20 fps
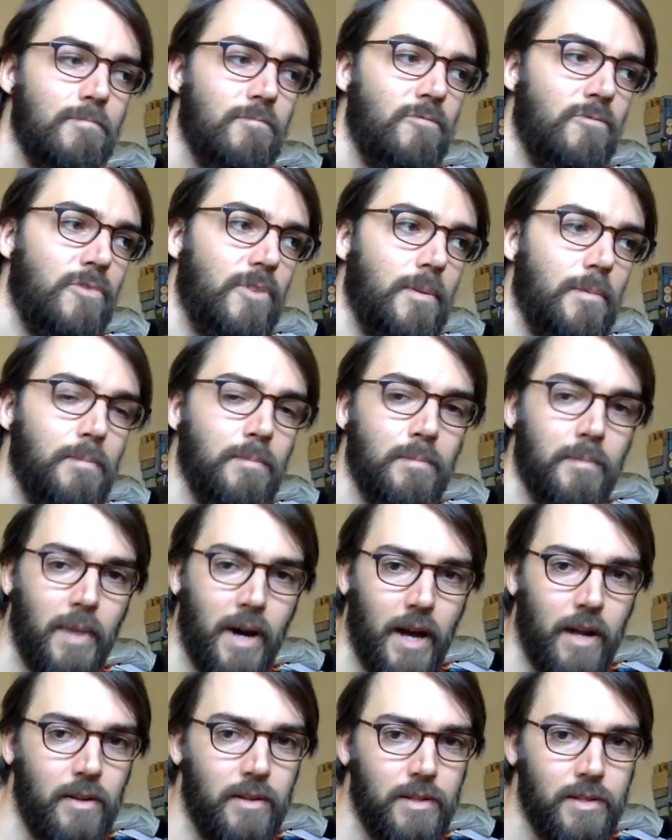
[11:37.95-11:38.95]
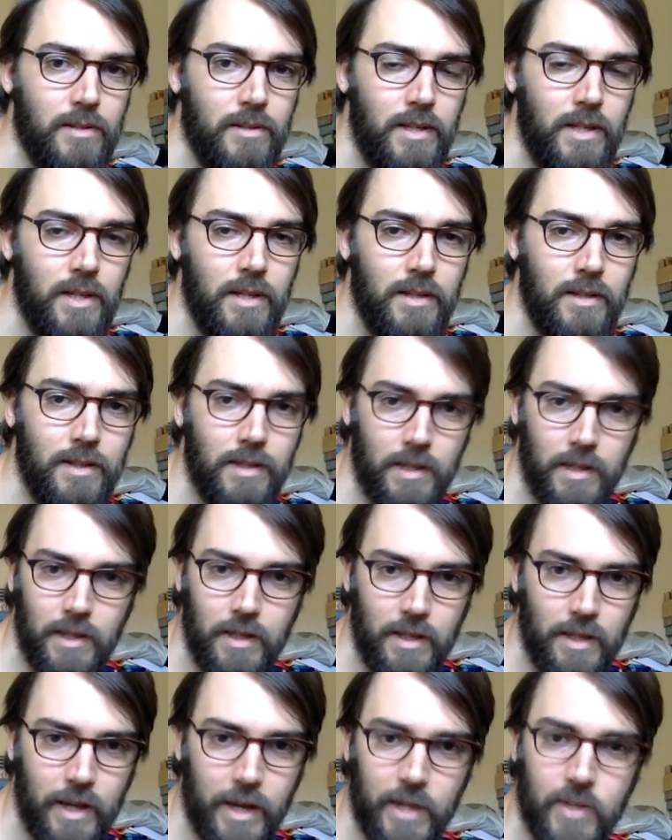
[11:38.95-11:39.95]
from Miles in
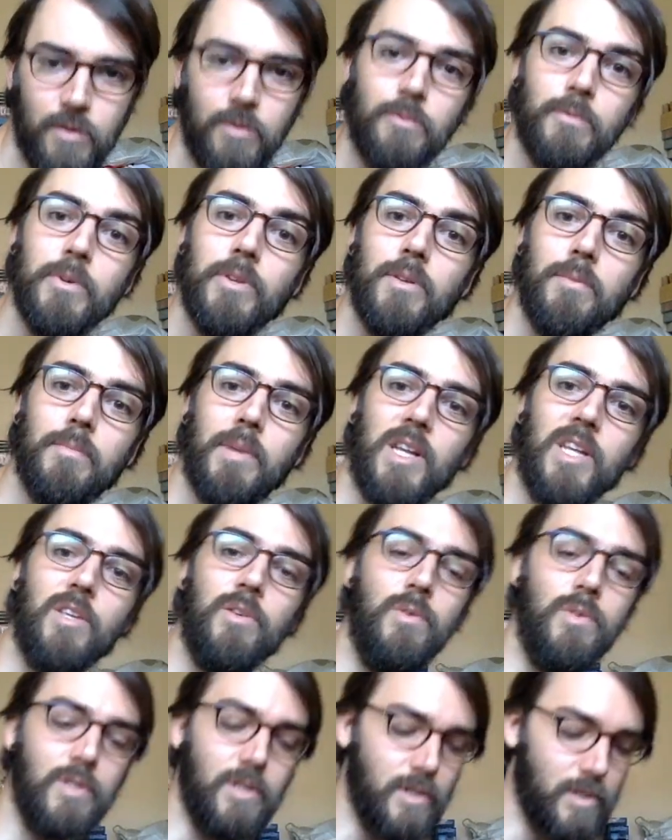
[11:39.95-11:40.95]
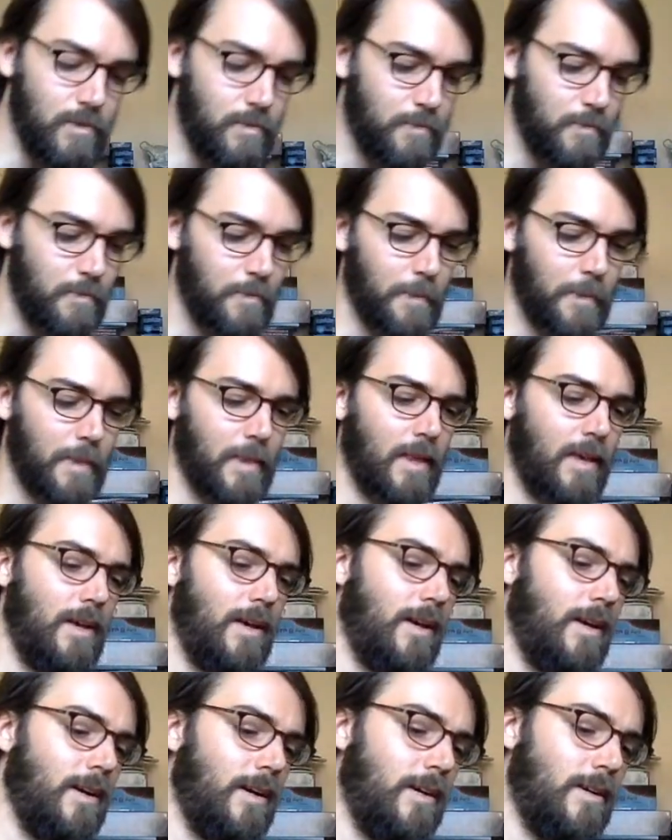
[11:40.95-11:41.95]
the actual rhythm that he uses.
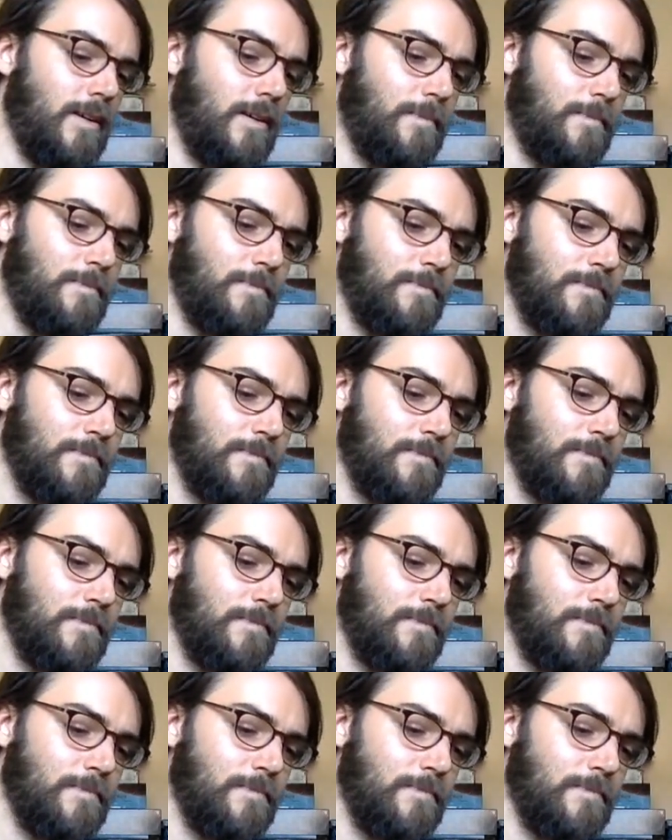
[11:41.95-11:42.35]
And